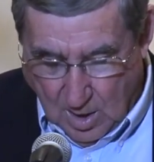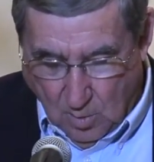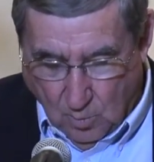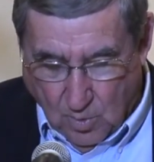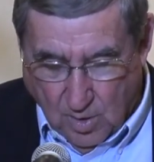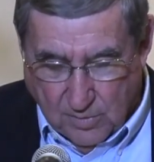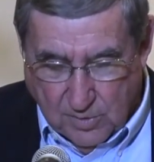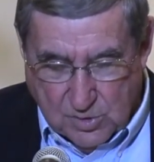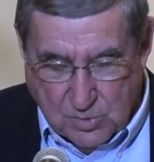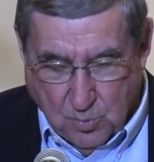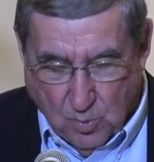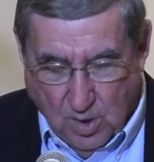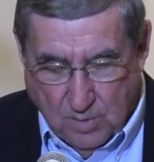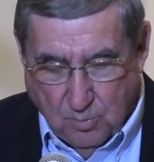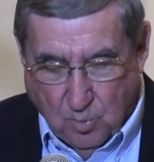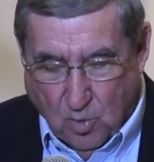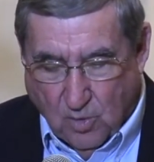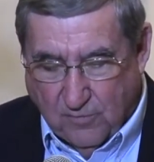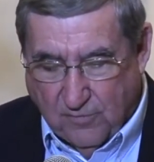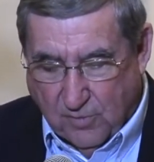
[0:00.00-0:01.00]
Well, there's one
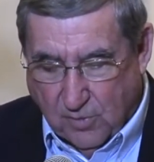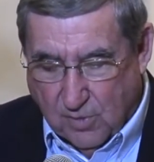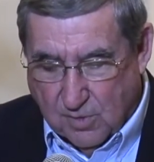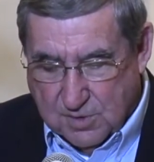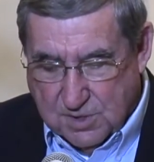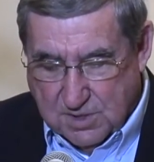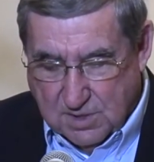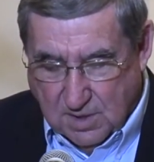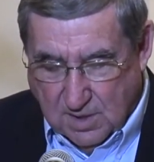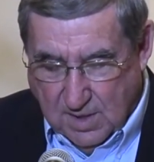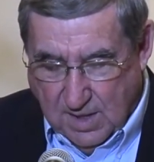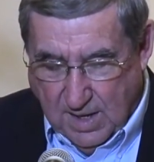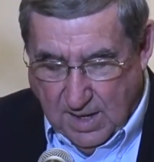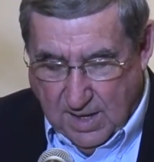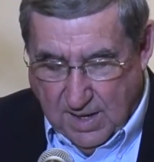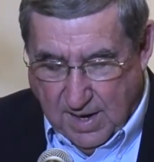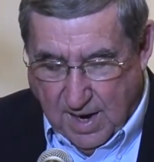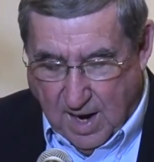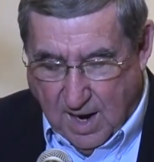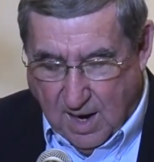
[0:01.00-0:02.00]
more verse
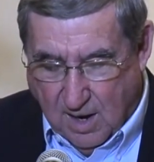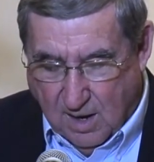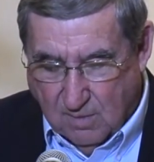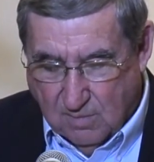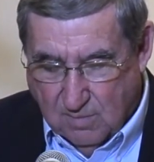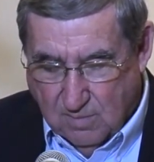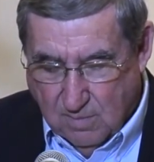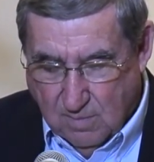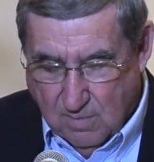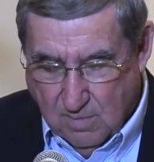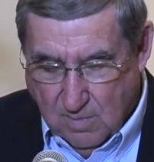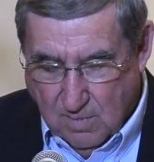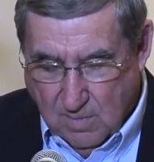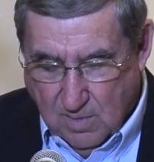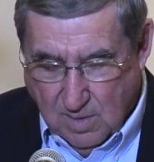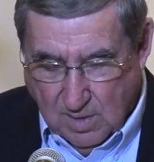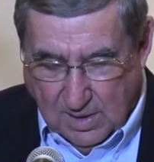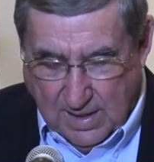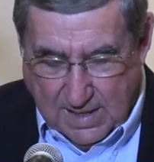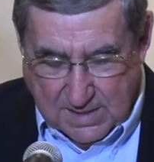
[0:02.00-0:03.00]
in our
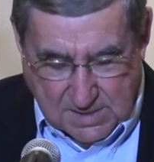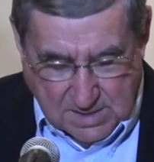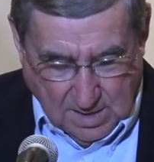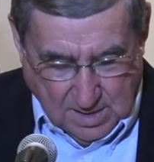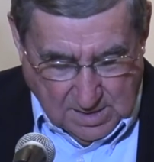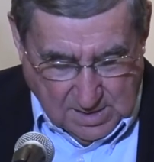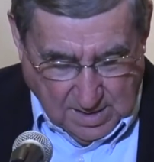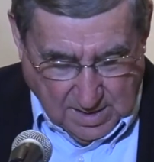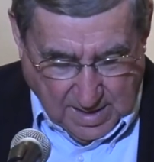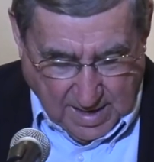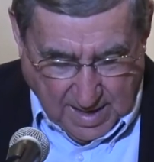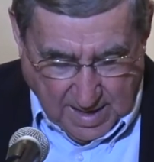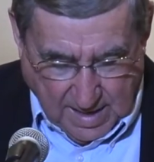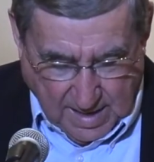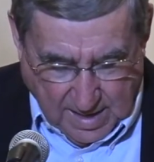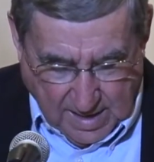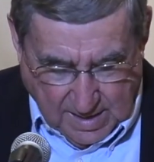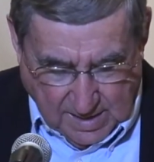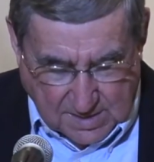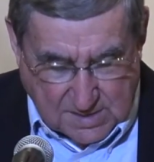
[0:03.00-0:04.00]
lesson today,
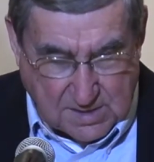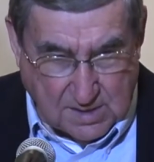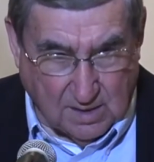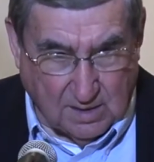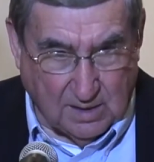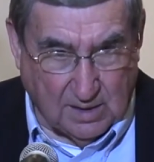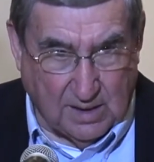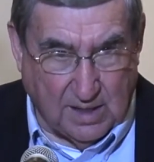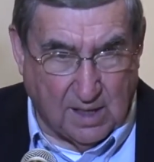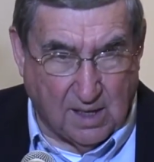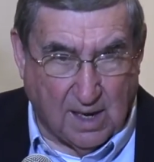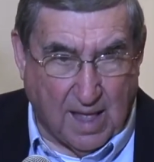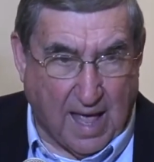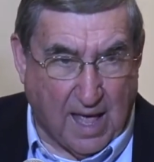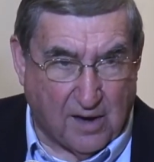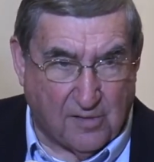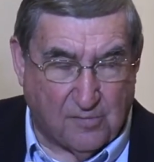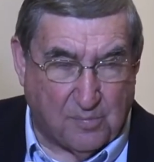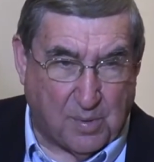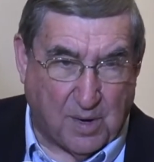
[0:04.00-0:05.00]
and it's a little
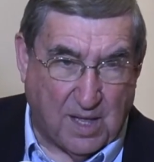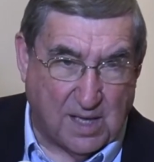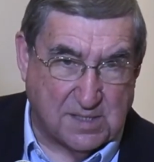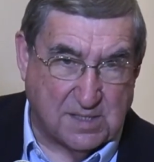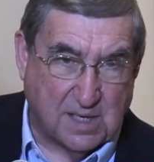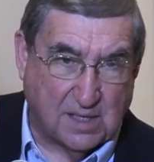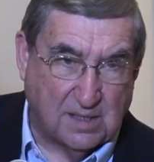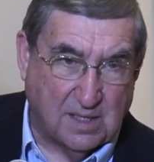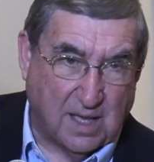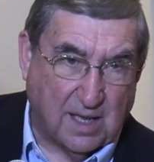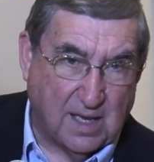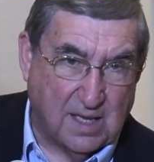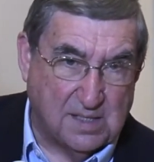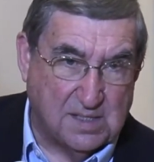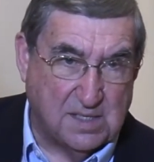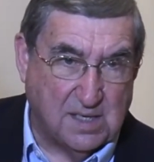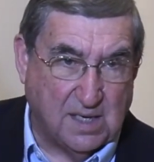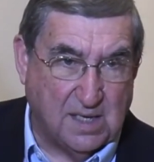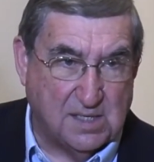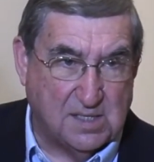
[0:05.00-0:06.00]
out of place, I think.
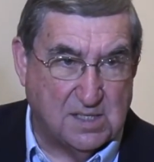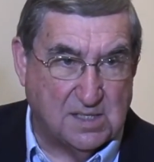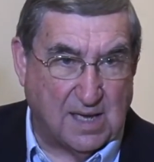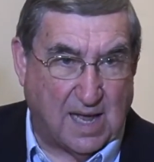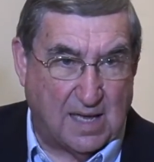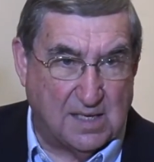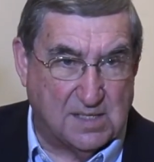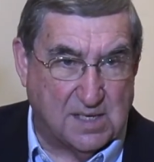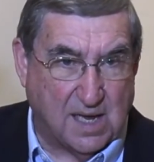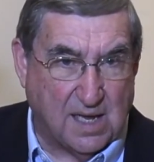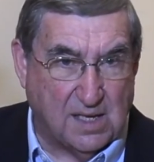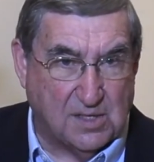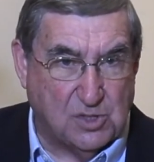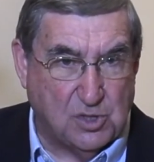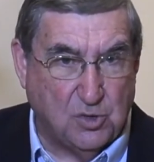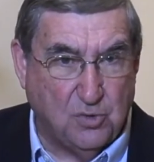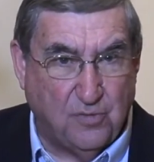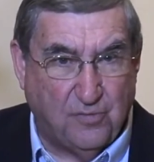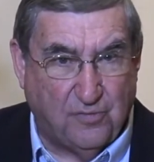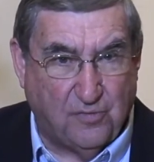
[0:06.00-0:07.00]
It's, it's Isaiah
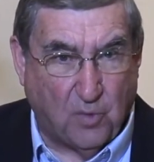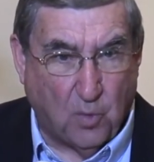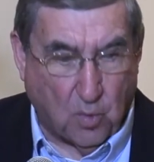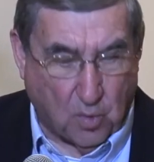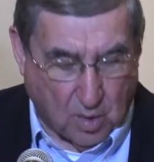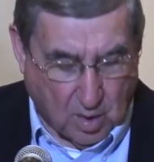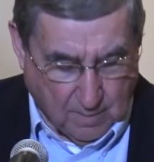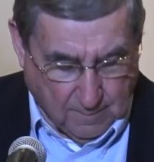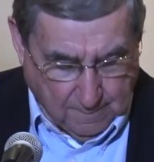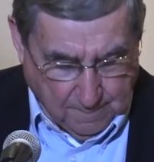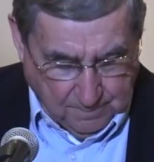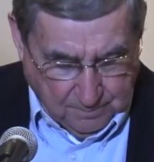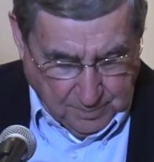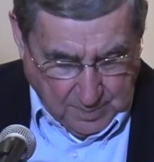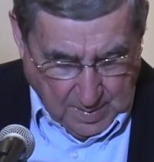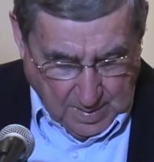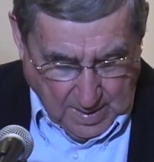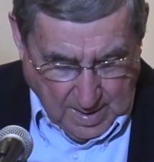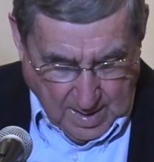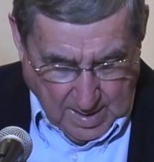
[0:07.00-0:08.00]
2 4.
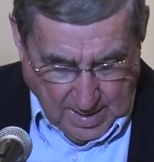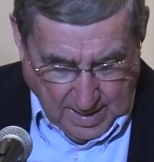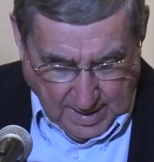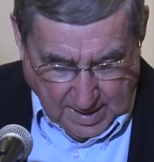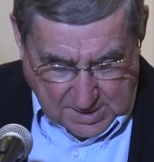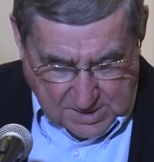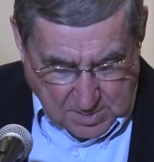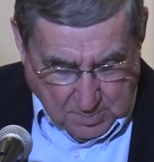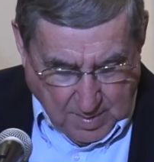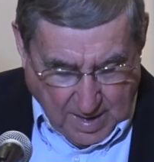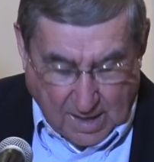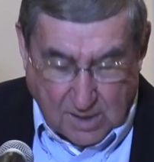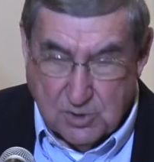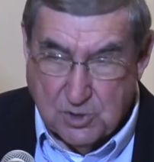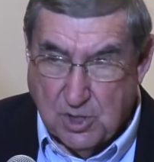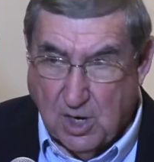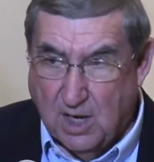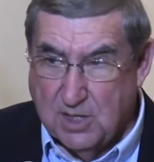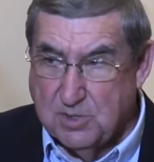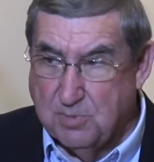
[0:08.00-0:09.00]
It's about
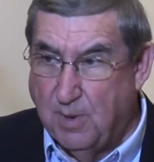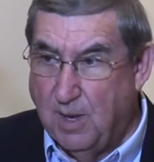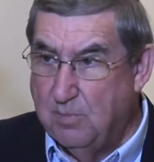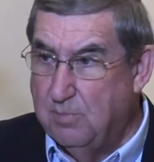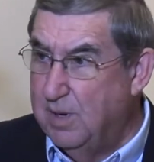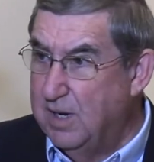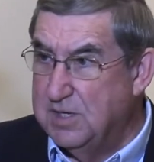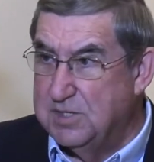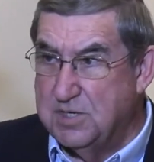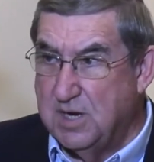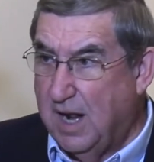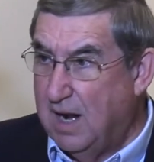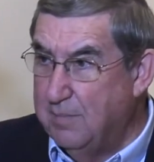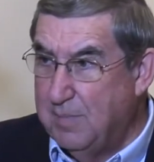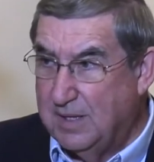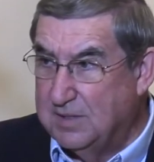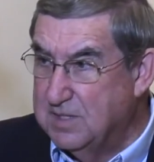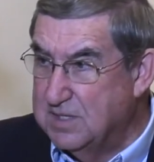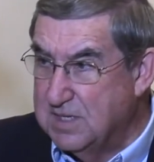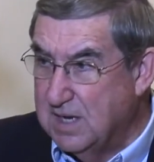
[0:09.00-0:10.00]
judgment, but it's not
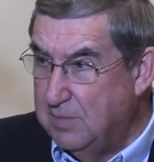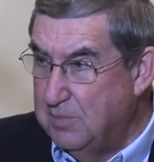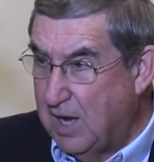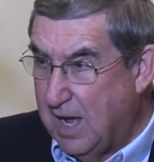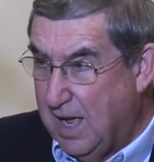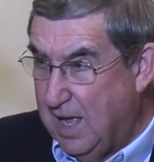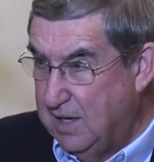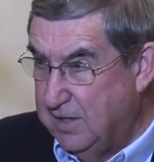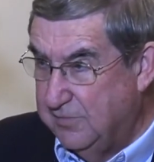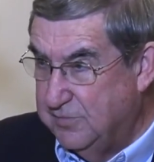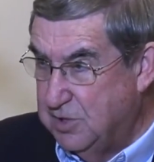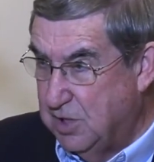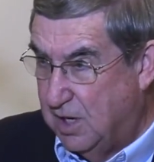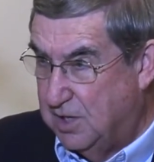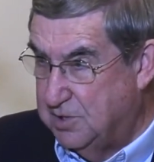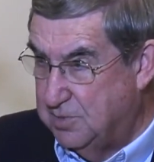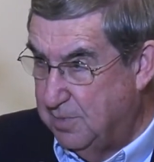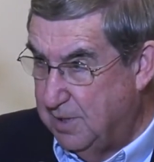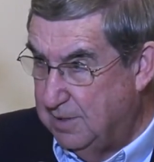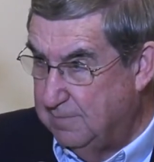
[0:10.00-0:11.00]
about the same kind of
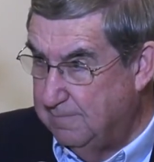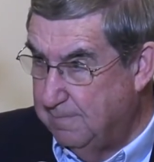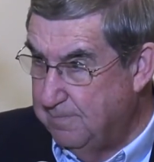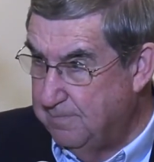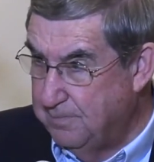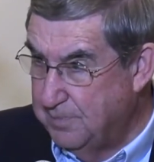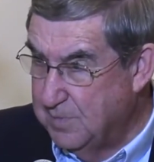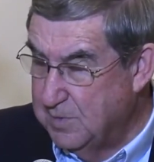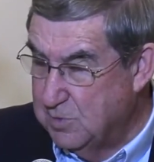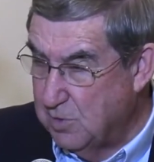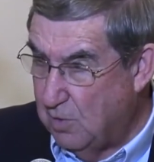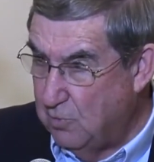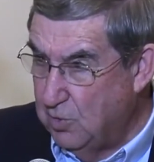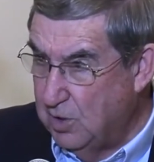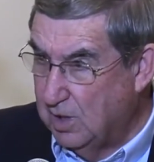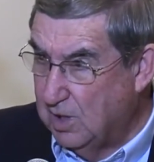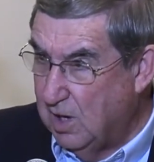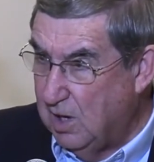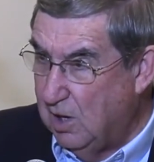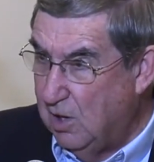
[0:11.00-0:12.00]
judgment. So I
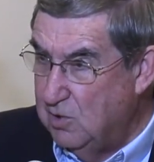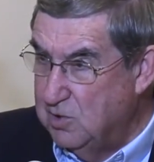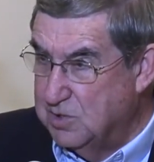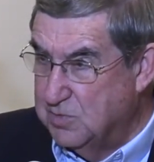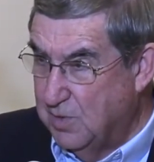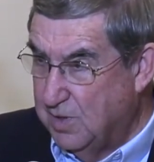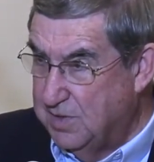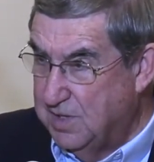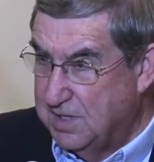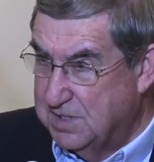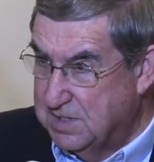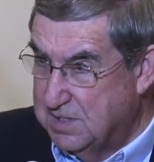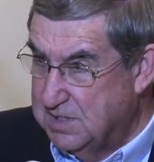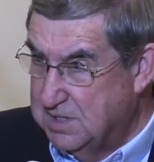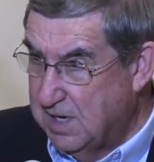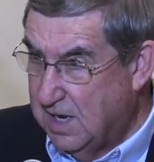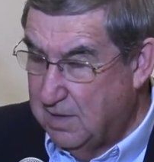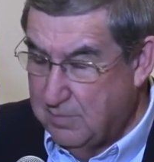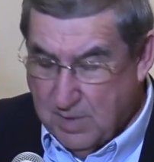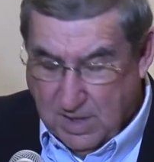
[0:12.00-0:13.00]
want to close with this
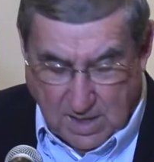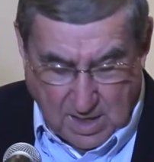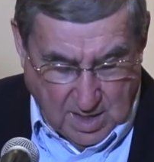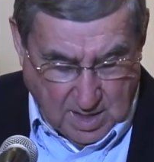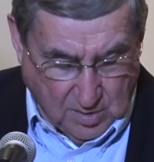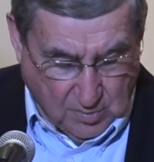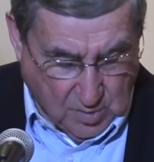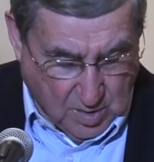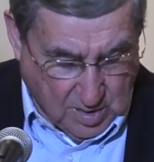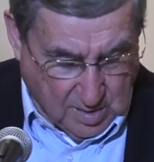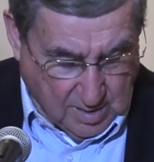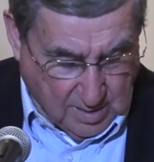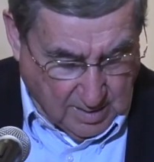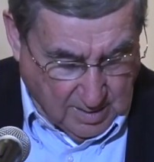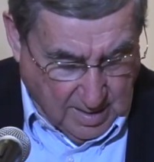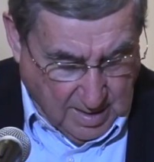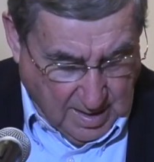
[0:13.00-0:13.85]
instead of beginning with it.